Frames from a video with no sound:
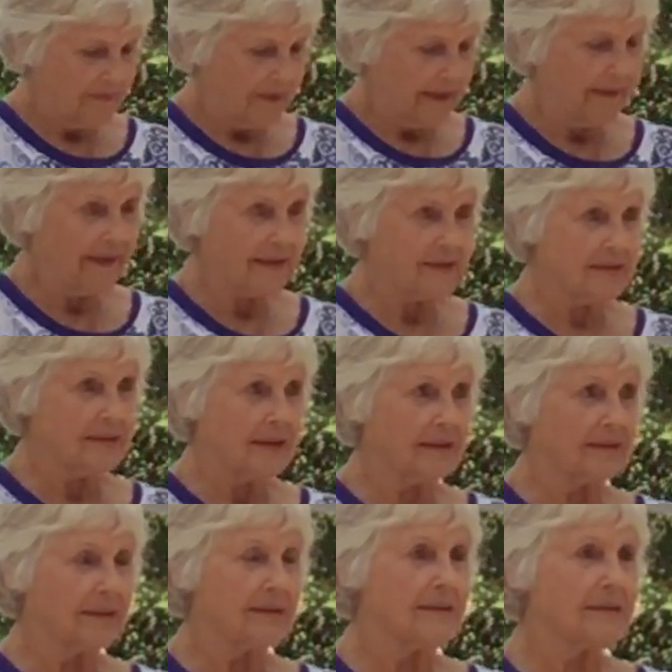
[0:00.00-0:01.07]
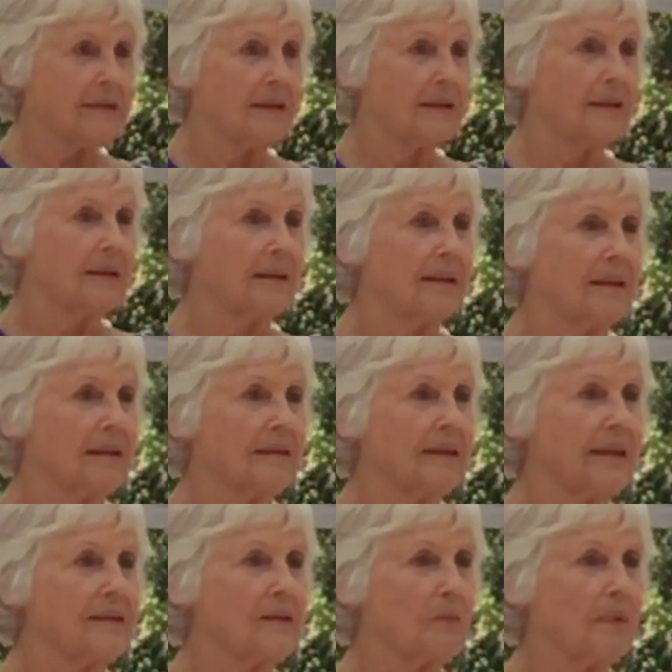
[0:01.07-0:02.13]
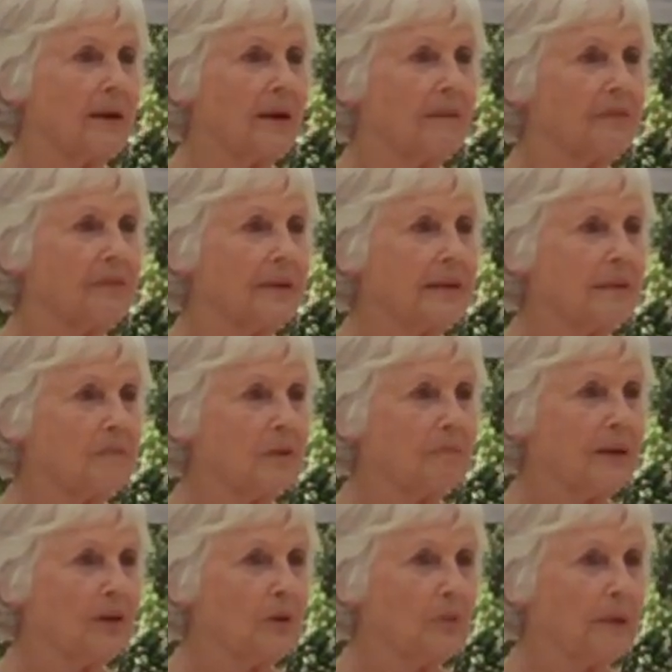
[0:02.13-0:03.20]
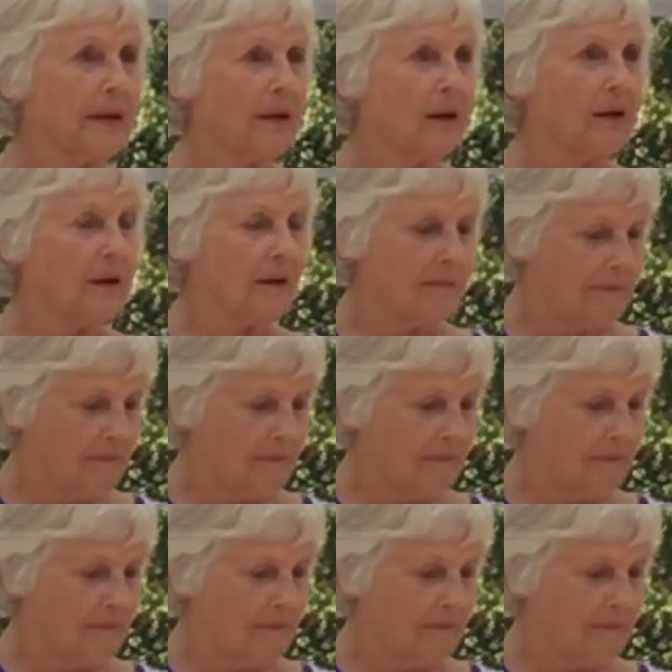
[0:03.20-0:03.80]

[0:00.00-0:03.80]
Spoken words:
And that stuckness takes away our freedom to be who we are.